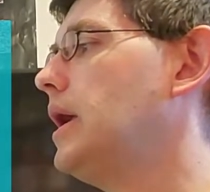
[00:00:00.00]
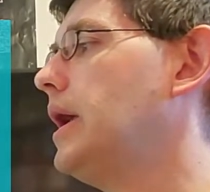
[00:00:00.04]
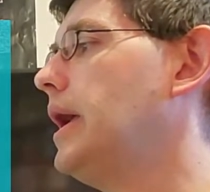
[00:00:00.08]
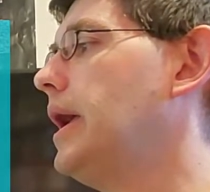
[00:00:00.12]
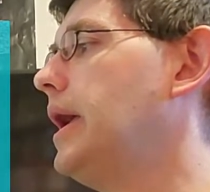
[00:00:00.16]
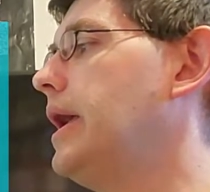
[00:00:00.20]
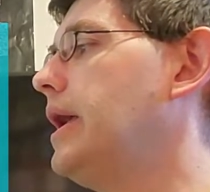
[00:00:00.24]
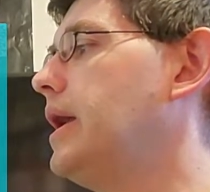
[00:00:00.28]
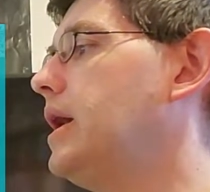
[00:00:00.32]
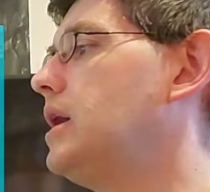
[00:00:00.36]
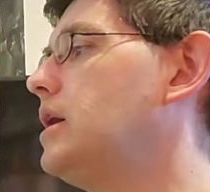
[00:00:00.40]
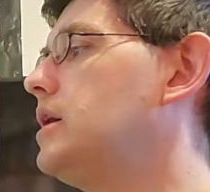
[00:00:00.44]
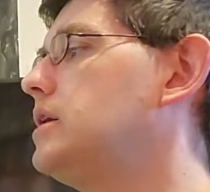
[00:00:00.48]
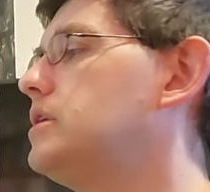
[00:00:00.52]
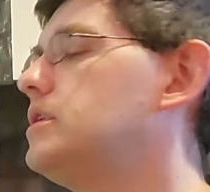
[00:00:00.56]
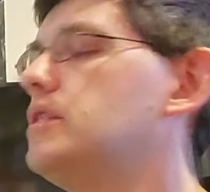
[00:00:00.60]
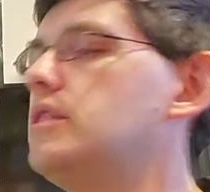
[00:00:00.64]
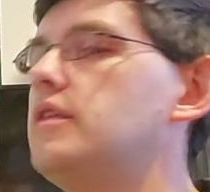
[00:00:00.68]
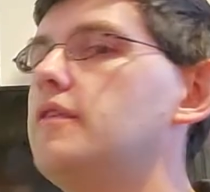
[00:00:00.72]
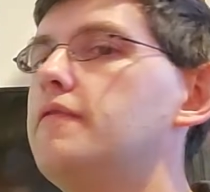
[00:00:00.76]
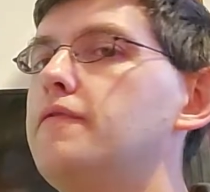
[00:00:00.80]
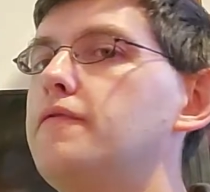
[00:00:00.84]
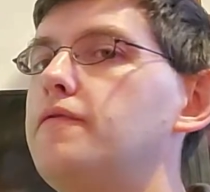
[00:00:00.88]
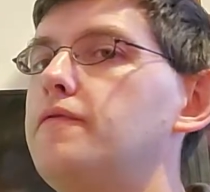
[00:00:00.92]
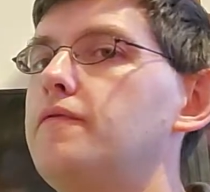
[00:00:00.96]
And
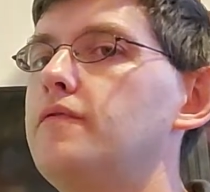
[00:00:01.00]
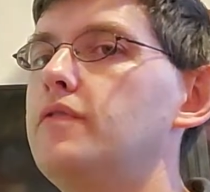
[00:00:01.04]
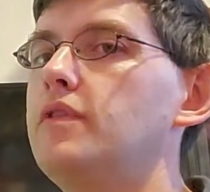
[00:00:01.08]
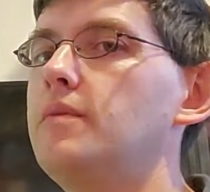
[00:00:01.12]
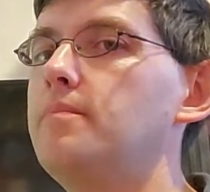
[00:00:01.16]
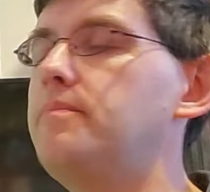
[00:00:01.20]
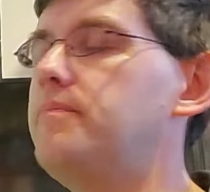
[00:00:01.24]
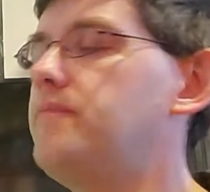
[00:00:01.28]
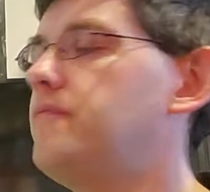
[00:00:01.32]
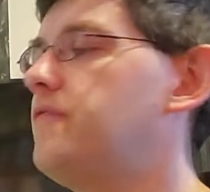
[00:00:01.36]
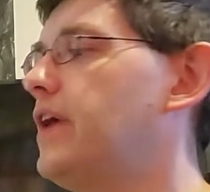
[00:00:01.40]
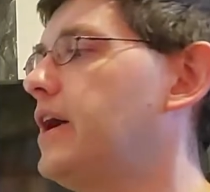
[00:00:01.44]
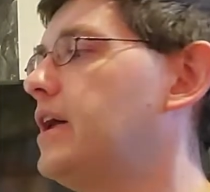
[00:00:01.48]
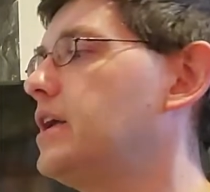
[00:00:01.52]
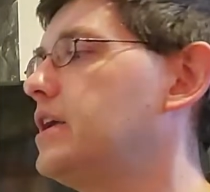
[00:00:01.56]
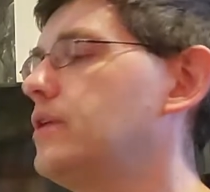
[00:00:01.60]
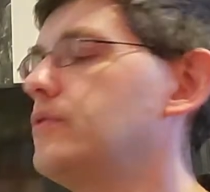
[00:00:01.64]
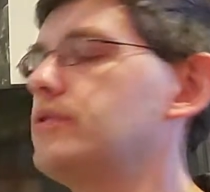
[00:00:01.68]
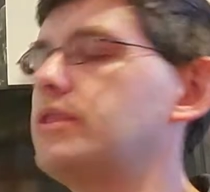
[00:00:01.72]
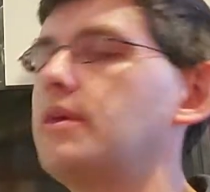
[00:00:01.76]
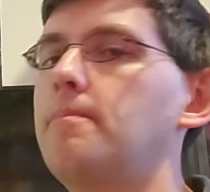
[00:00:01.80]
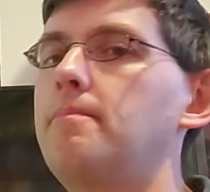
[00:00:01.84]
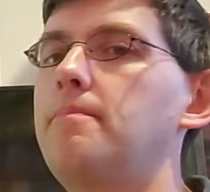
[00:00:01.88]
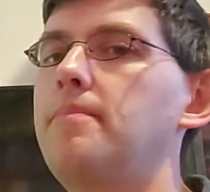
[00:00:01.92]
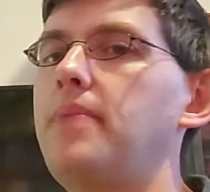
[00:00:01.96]
the value at
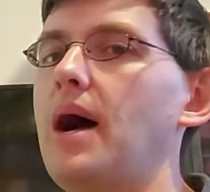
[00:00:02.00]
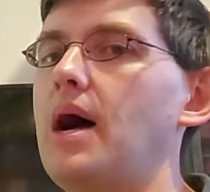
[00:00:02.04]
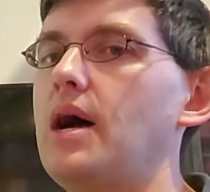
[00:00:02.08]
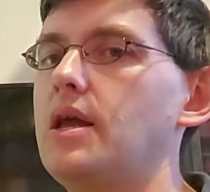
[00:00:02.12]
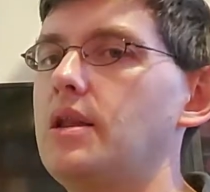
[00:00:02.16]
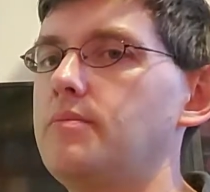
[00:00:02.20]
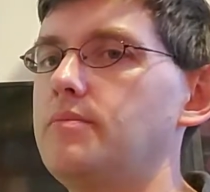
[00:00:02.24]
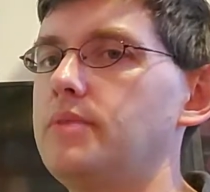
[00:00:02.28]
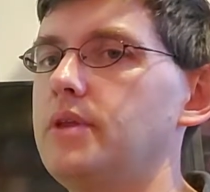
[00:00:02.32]
the bottom